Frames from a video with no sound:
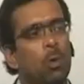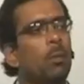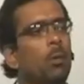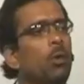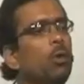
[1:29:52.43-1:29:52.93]
be
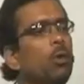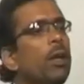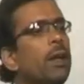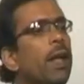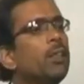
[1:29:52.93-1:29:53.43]
able to do it.
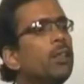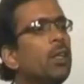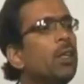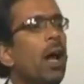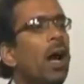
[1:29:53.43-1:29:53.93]
Next,
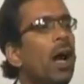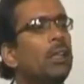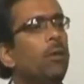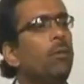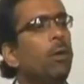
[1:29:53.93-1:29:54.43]

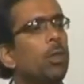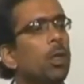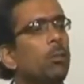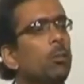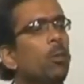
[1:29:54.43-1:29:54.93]
Ajay from
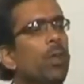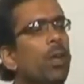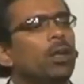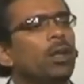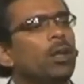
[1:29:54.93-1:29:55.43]
Jammu.
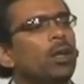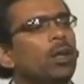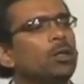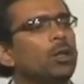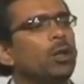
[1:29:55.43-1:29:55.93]
In linear
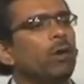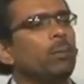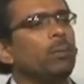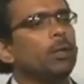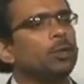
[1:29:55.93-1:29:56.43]
region of
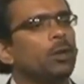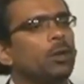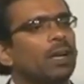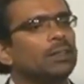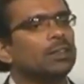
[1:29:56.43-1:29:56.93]
operation
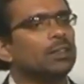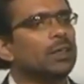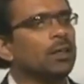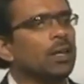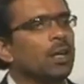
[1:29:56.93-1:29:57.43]
of
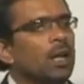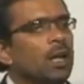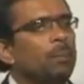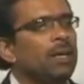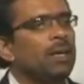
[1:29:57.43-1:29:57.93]
transistor,
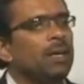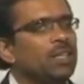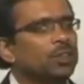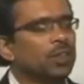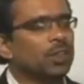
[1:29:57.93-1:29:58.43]
B
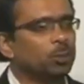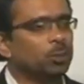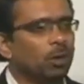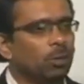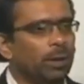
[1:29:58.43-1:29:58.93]
junction is
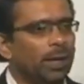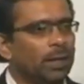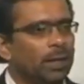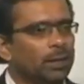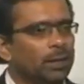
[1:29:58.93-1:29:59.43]
forward bias.